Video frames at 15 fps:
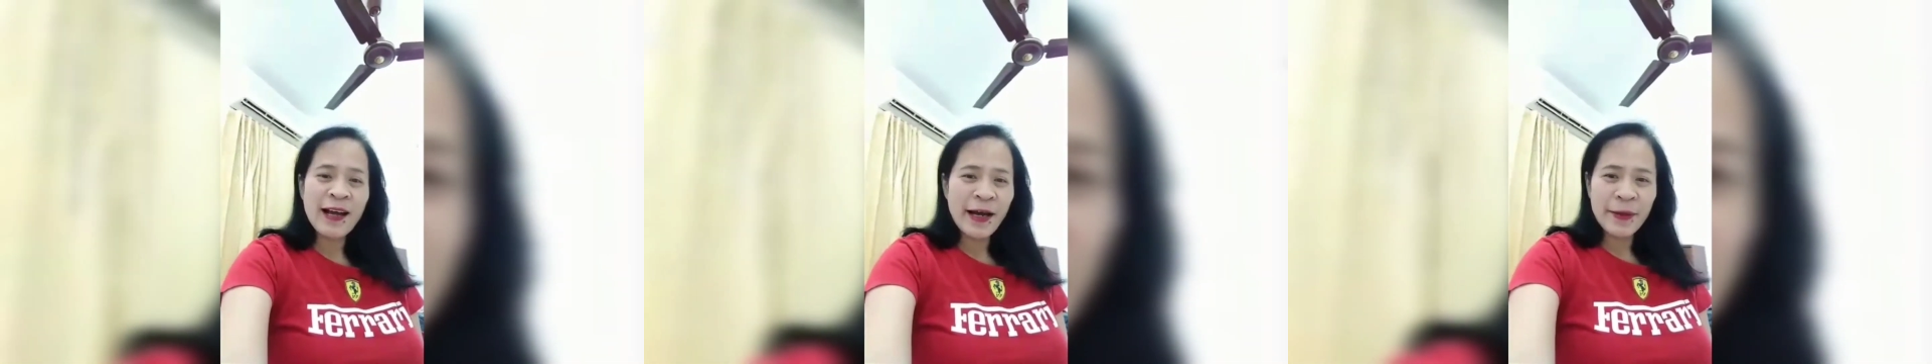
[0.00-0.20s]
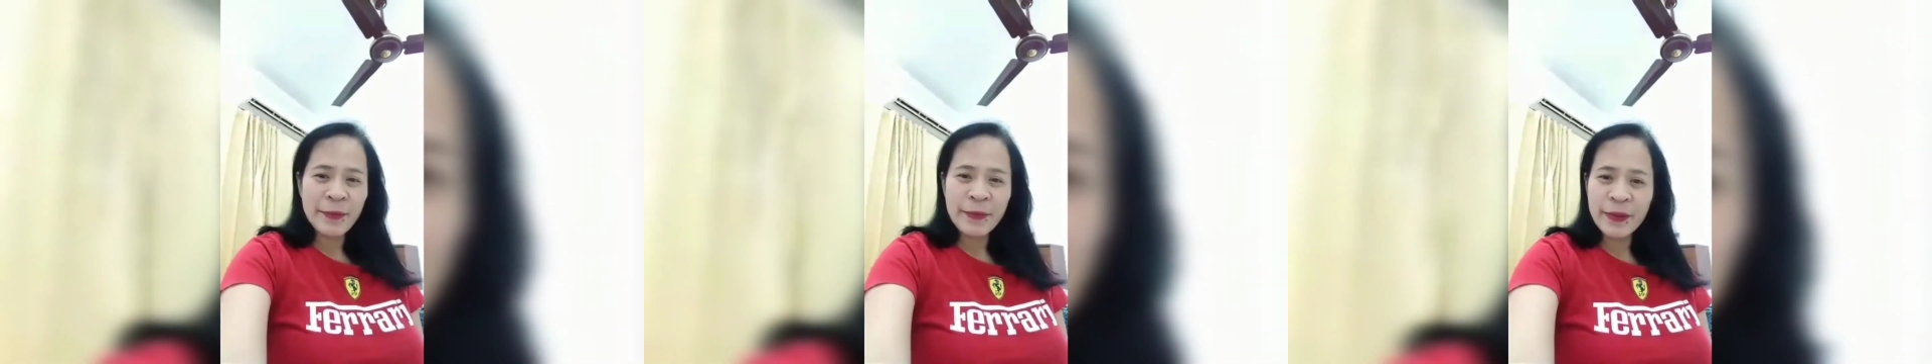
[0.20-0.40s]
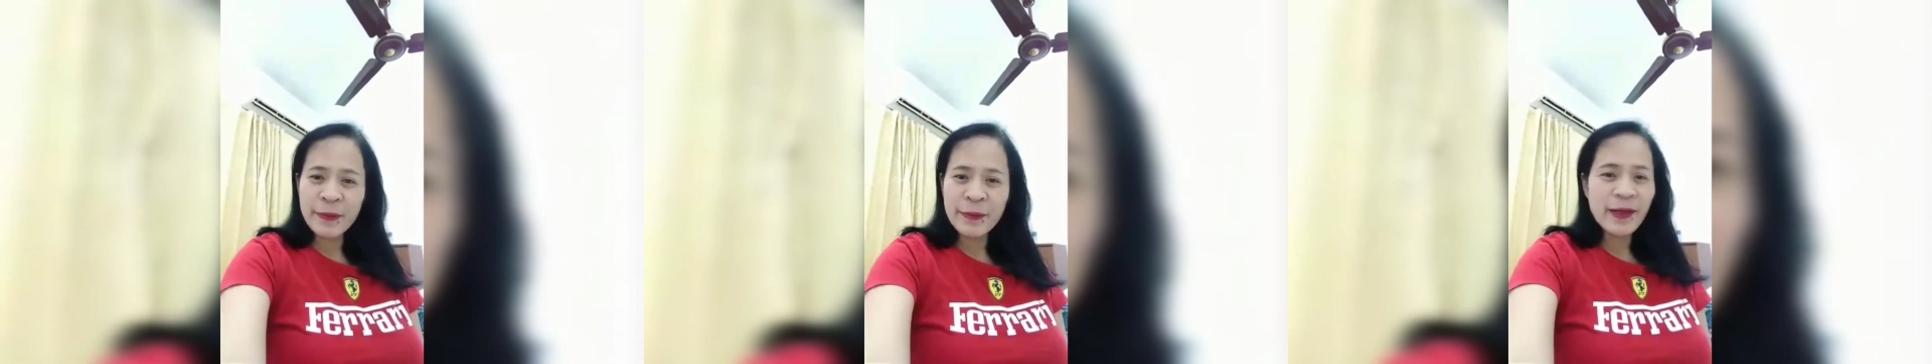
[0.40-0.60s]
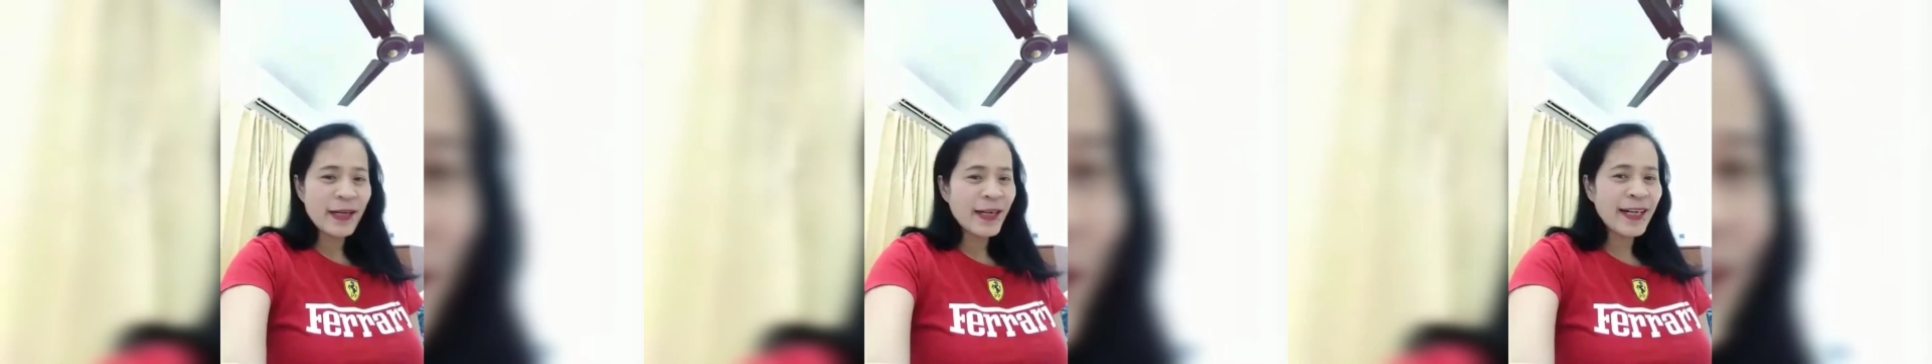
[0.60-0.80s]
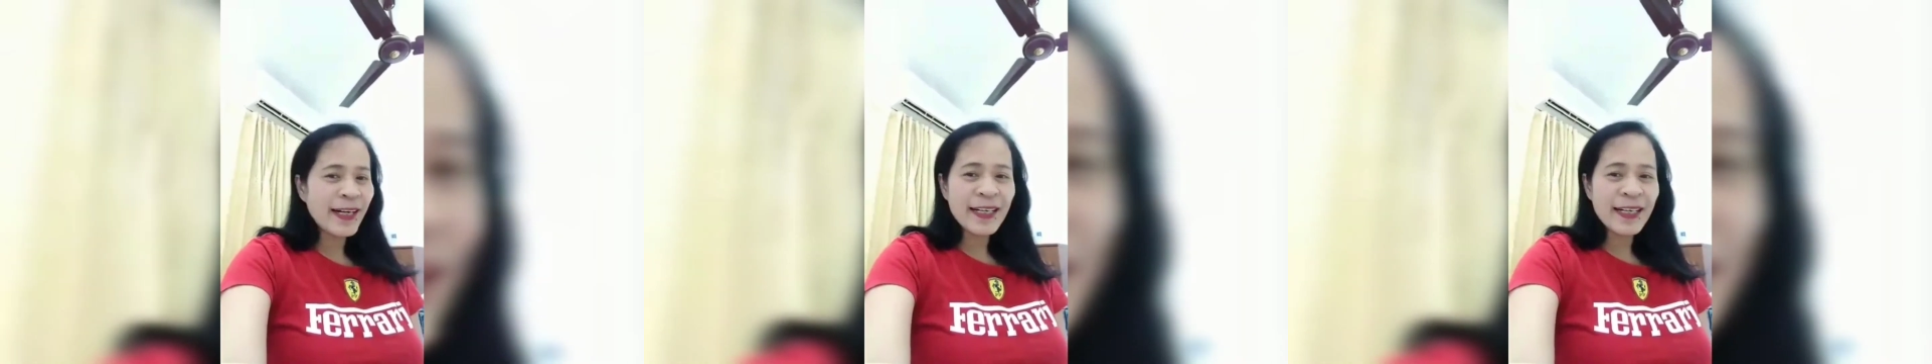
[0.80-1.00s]
Happy
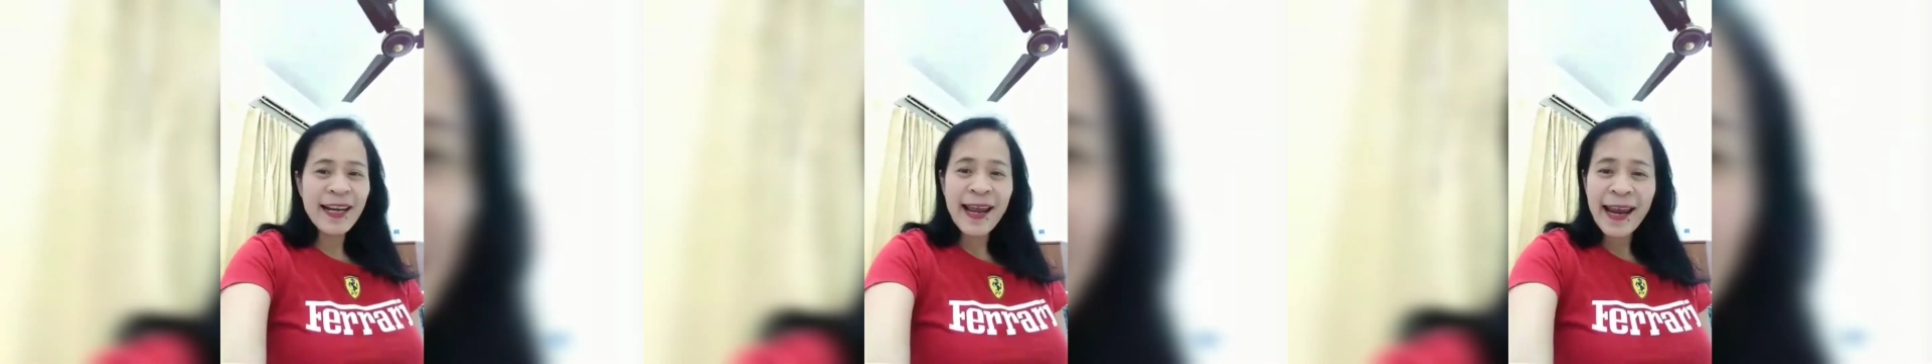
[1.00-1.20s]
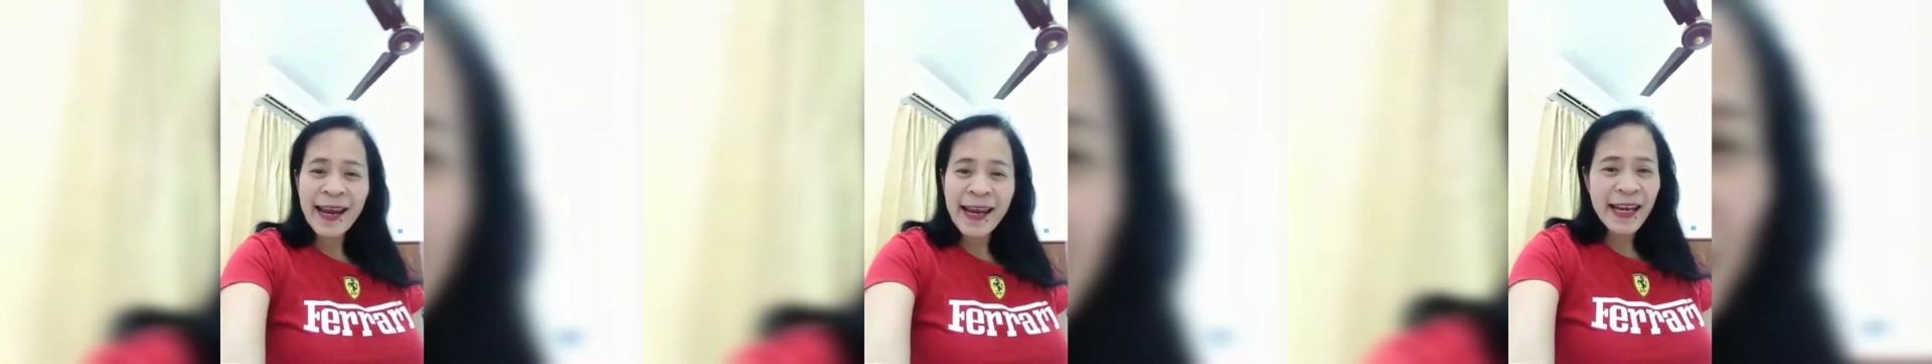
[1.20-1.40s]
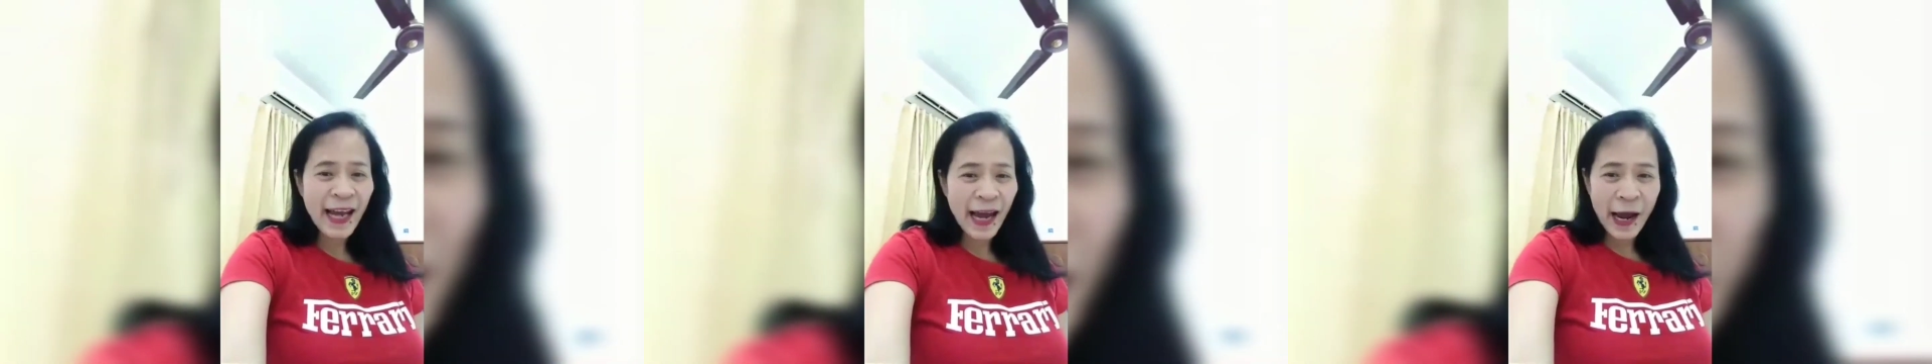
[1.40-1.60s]
birthday,